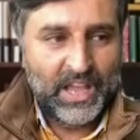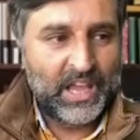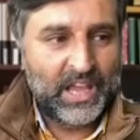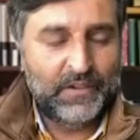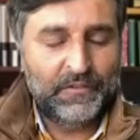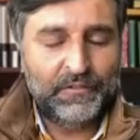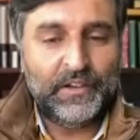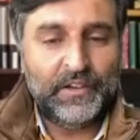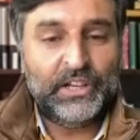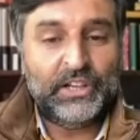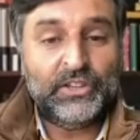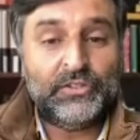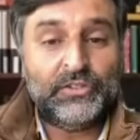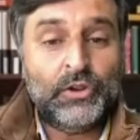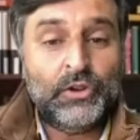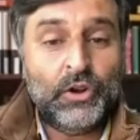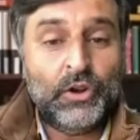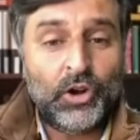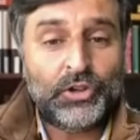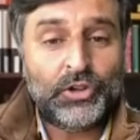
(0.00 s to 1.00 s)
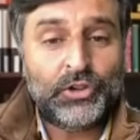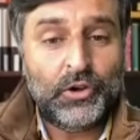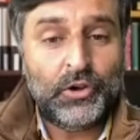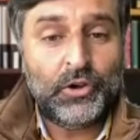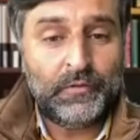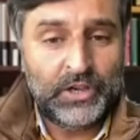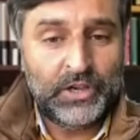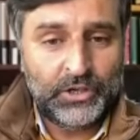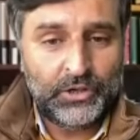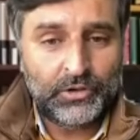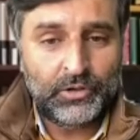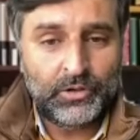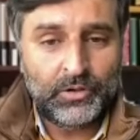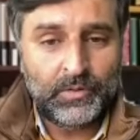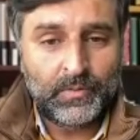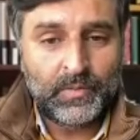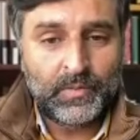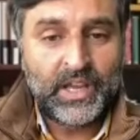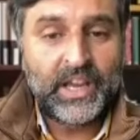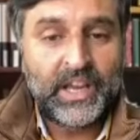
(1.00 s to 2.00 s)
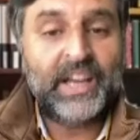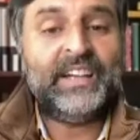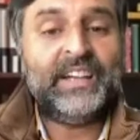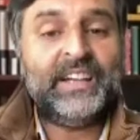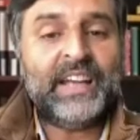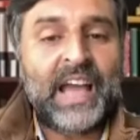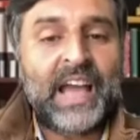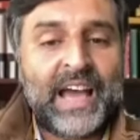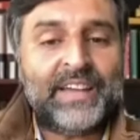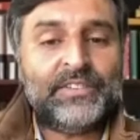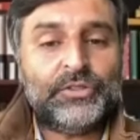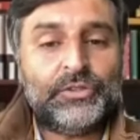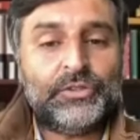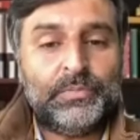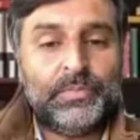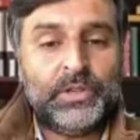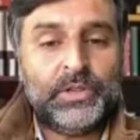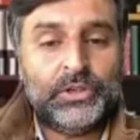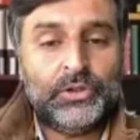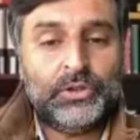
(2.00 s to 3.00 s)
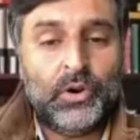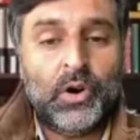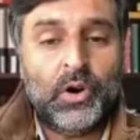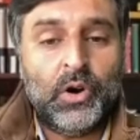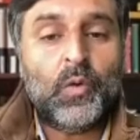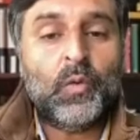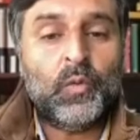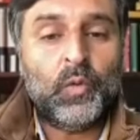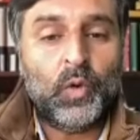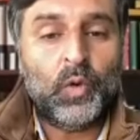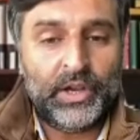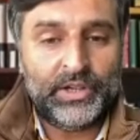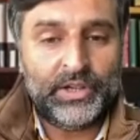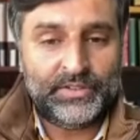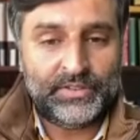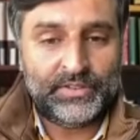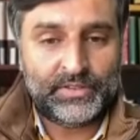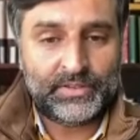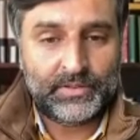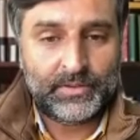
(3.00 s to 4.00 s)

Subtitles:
If it is not your video, it has to be your voice.